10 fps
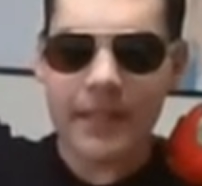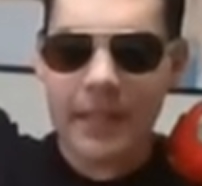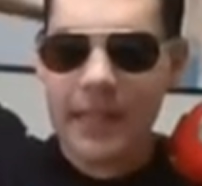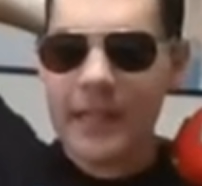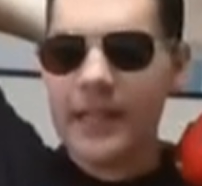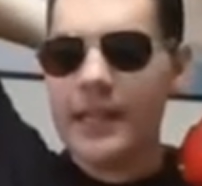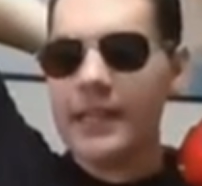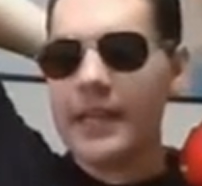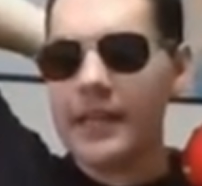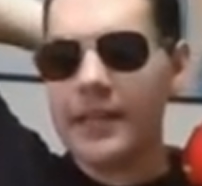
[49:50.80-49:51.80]
Uh,
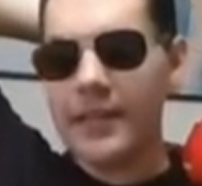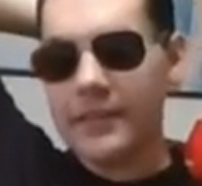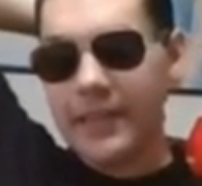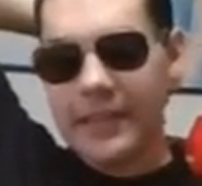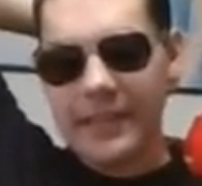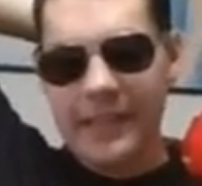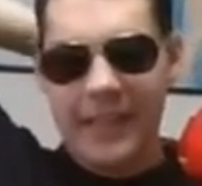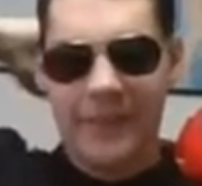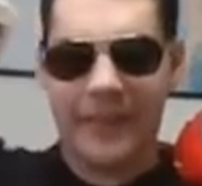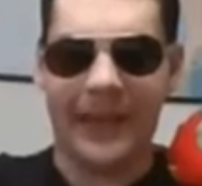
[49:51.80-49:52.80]
yeah, I don't know. Like
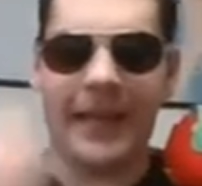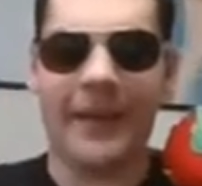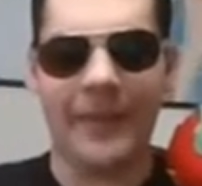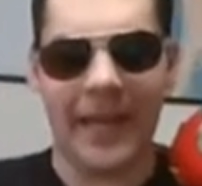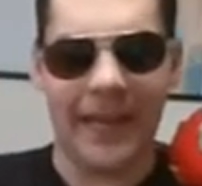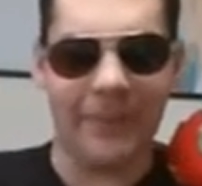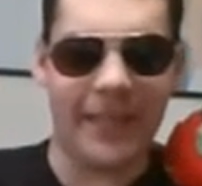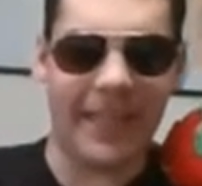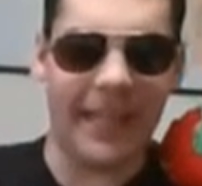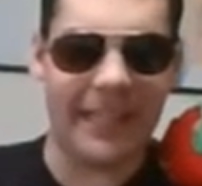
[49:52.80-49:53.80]
I'm ha- I'm happy
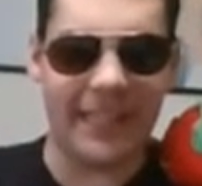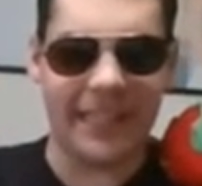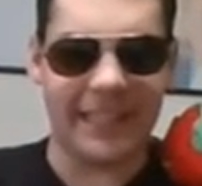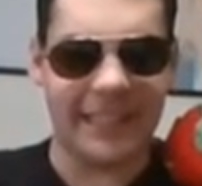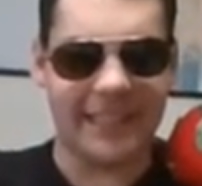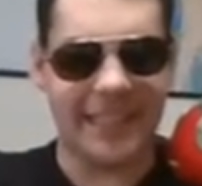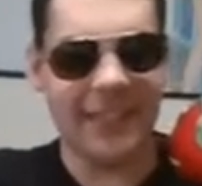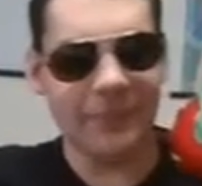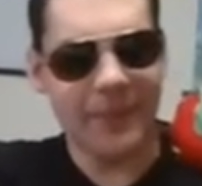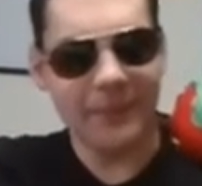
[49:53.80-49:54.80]
that they at least
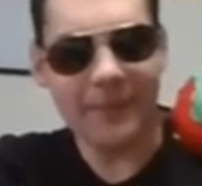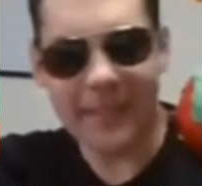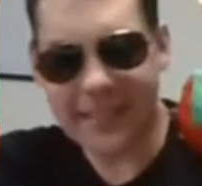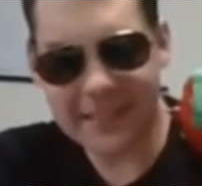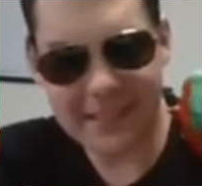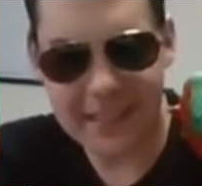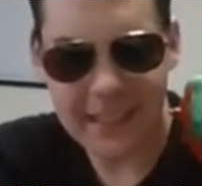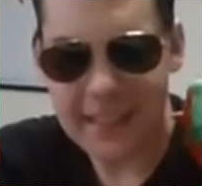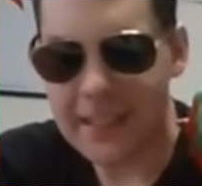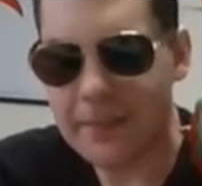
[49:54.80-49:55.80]
give me breaks,
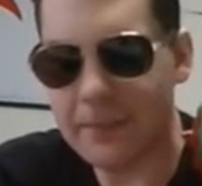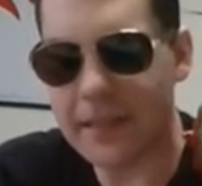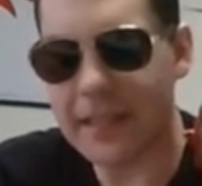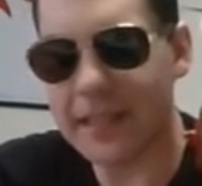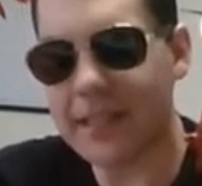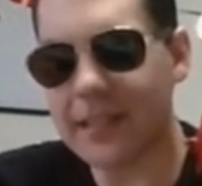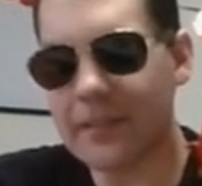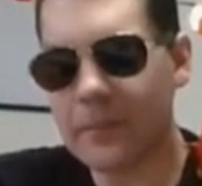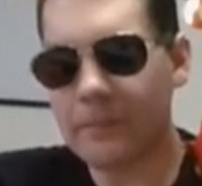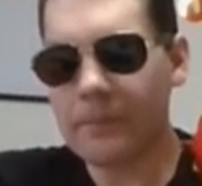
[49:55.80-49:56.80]
but uh, you know,
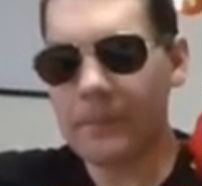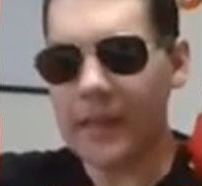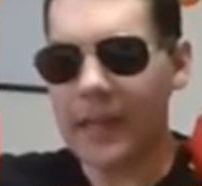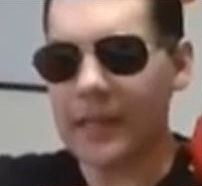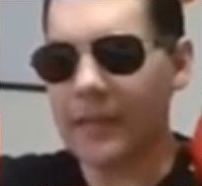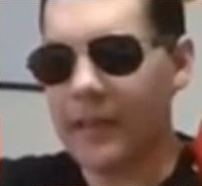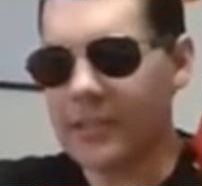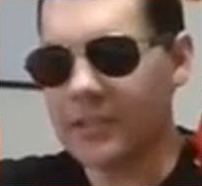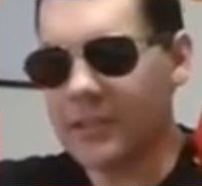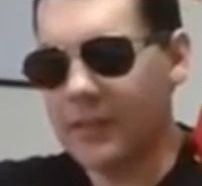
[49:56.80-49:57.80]
I don't know. I
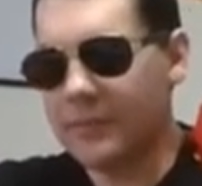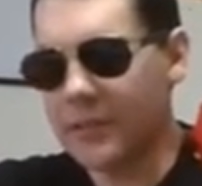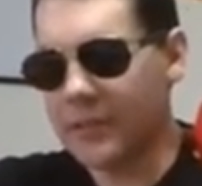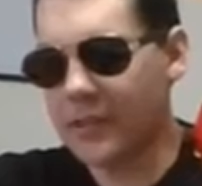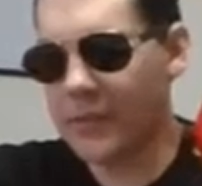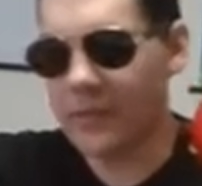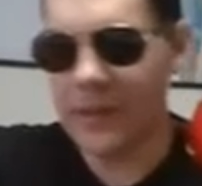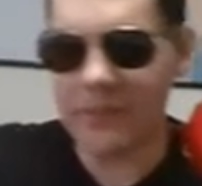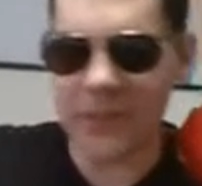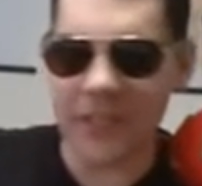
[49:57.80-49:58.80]
should have. I'm sure they would have. I'm
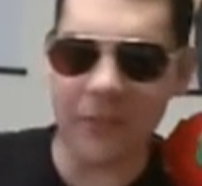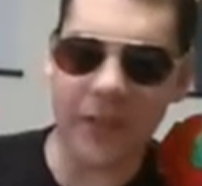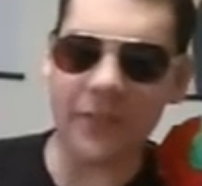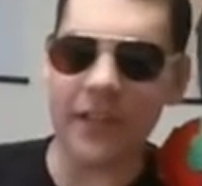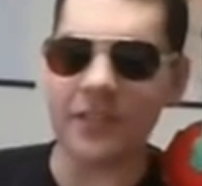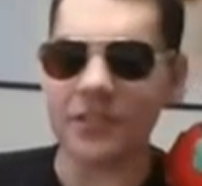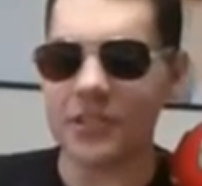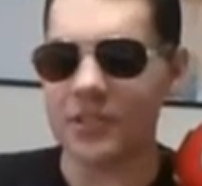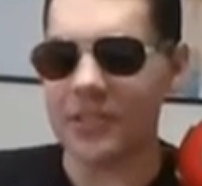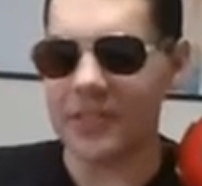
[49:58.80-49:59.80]
sure they would have
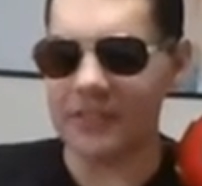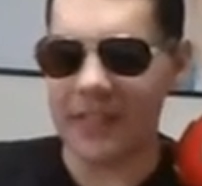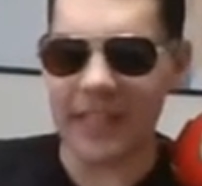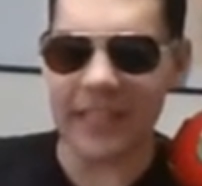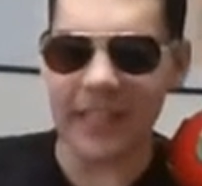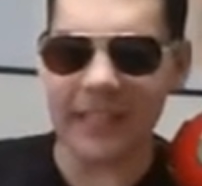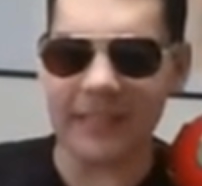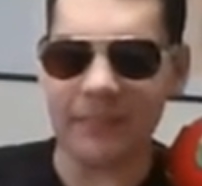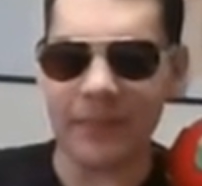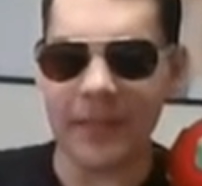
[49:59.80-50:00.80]
understood, right? I
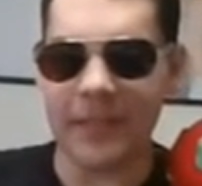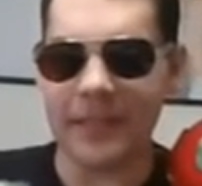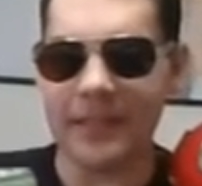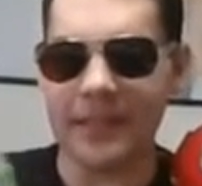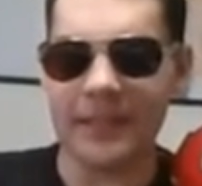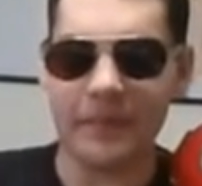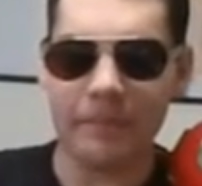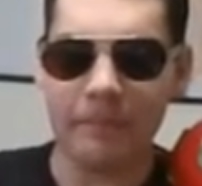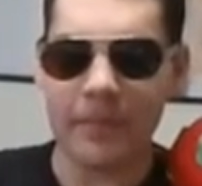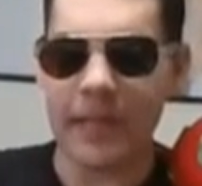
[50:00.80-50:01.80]
but uh,
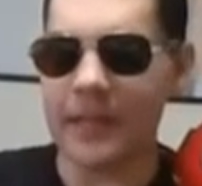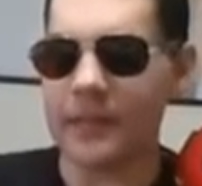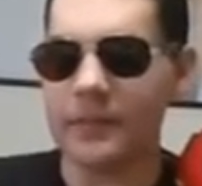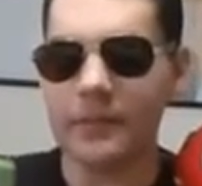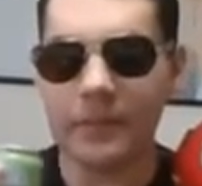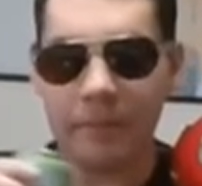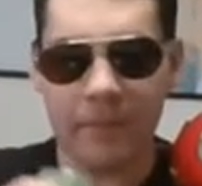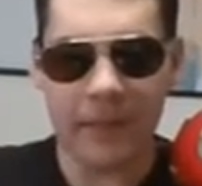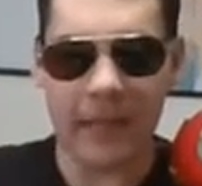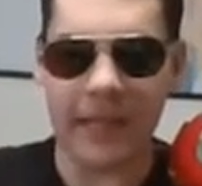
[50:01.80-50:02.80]
I don't know.
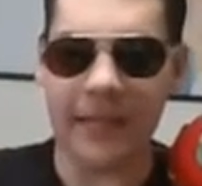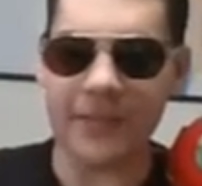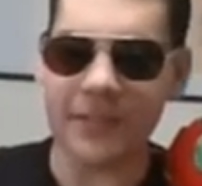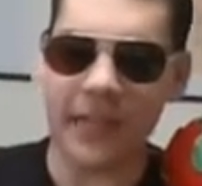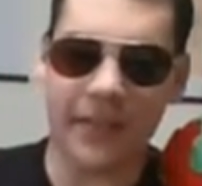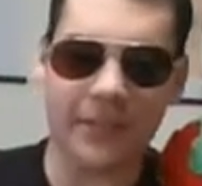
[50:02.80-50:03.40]
Like I was just I was